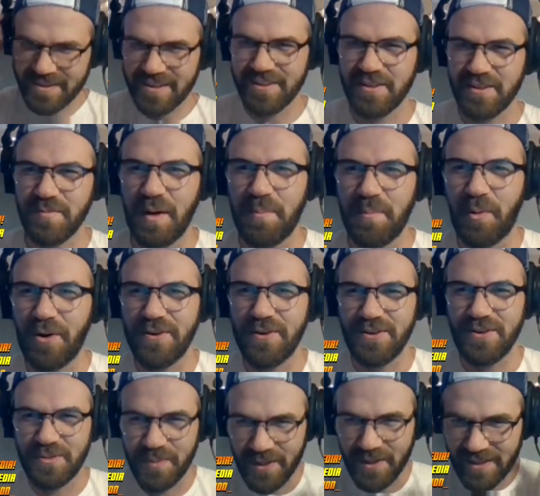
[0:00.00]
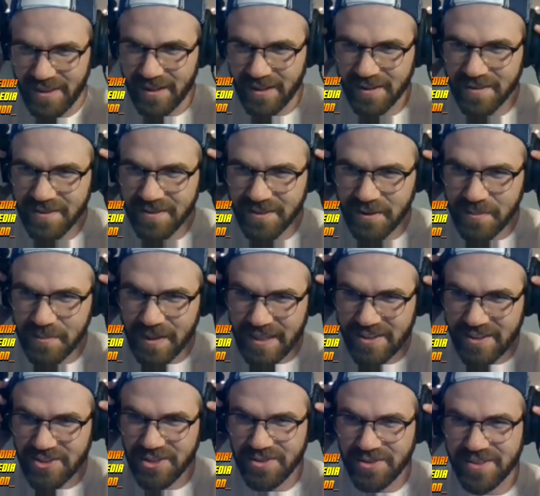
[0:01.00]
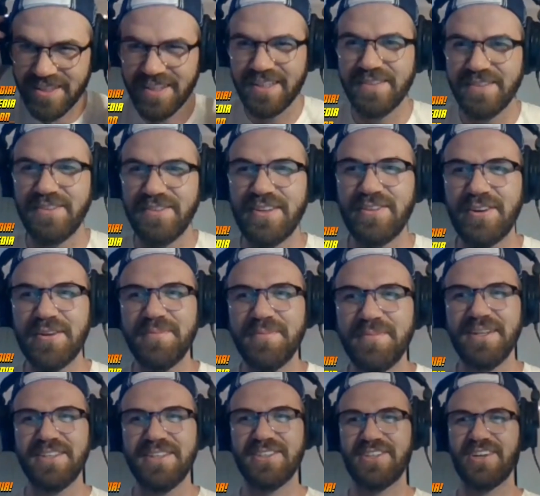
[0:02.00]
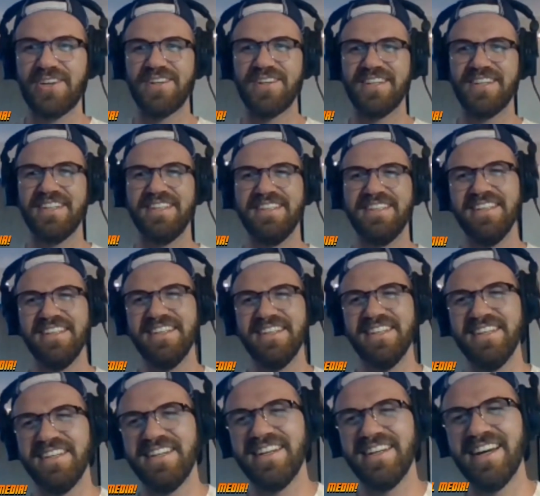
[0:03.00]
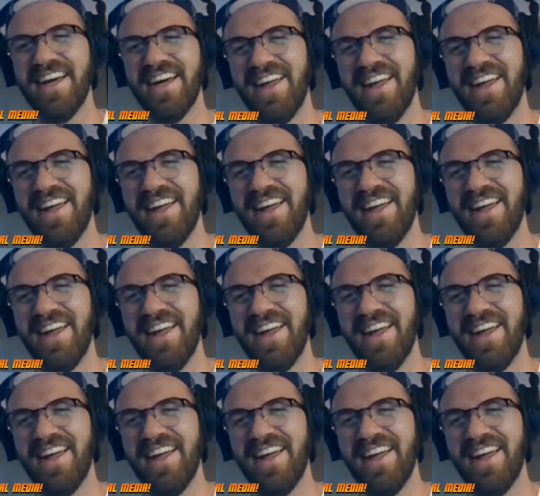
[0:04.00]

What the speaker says: I think my partner's playing the banjo in the living room. I just heard it.